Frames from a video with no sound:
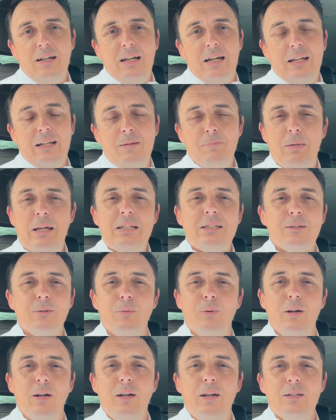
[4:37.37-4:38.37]
And it makes it
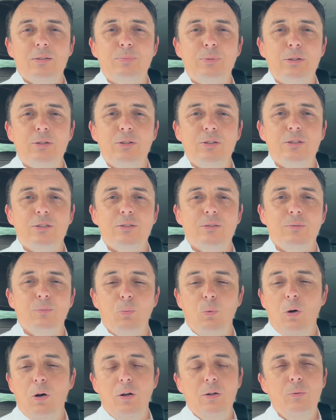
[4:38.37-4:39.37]
worse because,
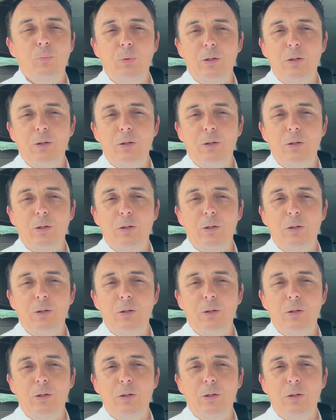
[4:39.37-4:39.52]
one,